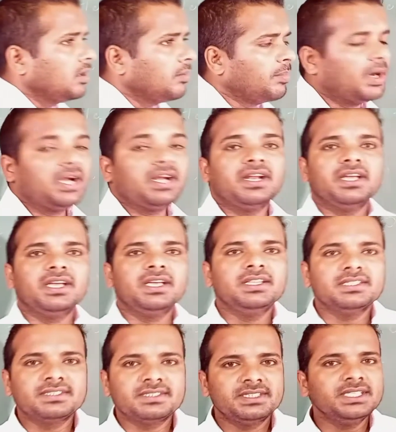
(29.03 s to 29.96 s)
But
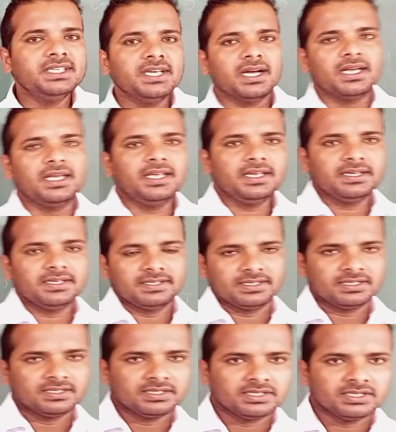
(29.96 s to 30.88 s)
in CI,
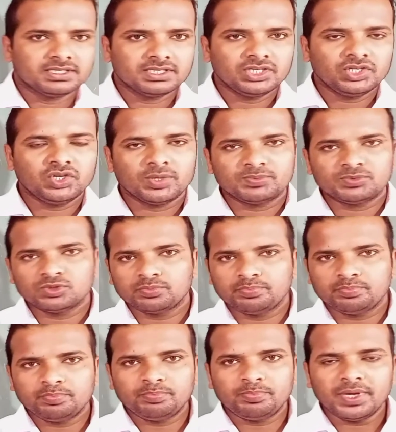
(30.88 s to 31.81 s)
you have to
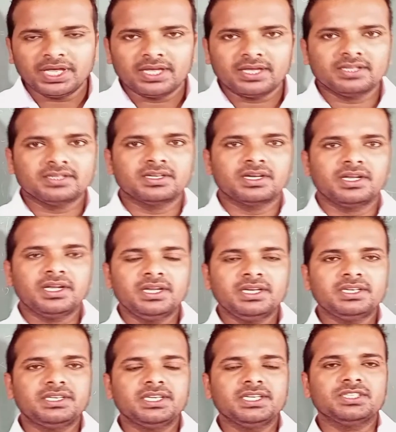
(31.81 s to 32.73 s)
pay the
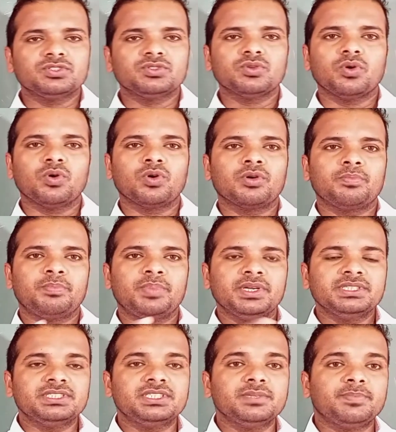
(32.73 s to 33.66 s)
interest on
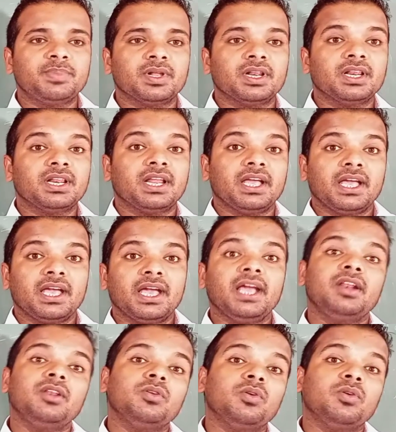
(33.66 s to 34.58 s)
principal
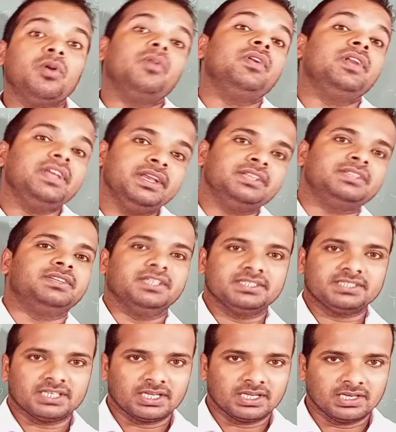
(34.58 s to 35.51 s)
and on
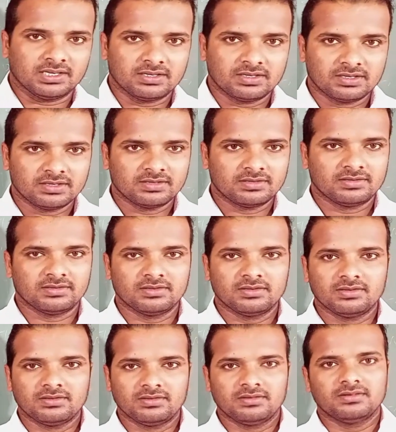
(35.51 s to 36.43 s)
interest again.
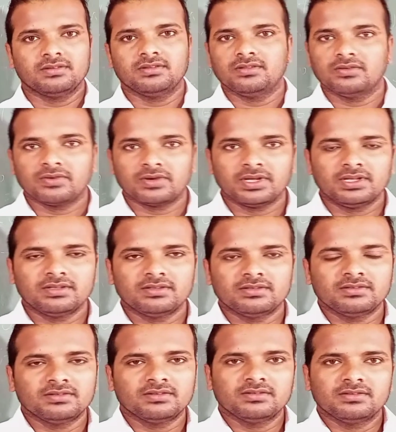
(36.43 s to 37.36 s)
Okay,
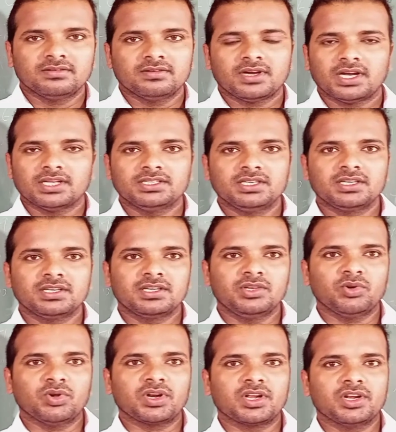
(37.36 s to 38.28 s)
I think
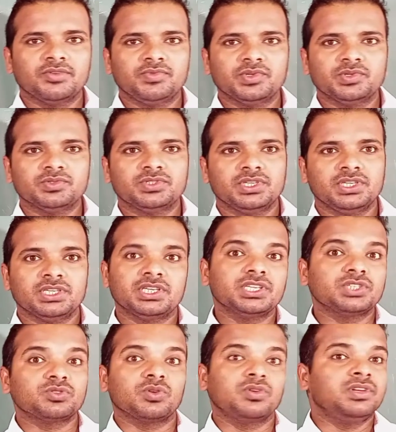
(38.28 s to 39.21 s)
you are confused.
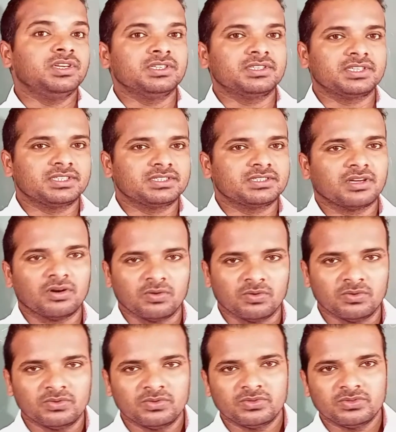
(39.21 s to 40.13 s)
Interest on interest,
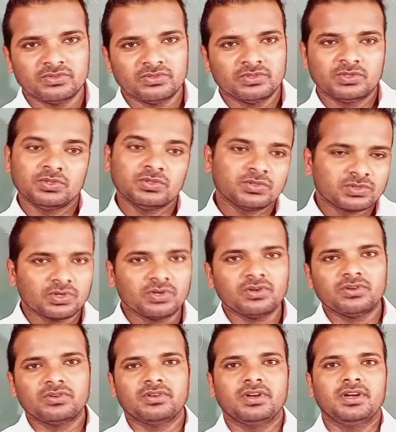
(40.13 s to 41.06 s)
how?
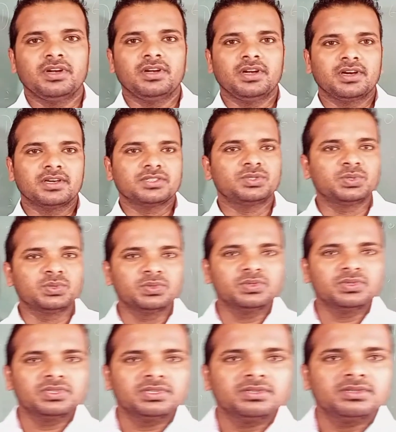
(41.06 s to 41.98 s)
So let us
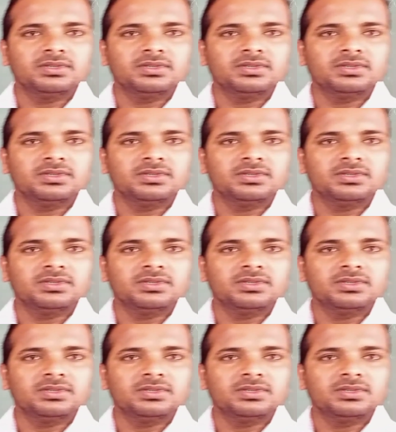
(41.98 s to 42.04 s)
do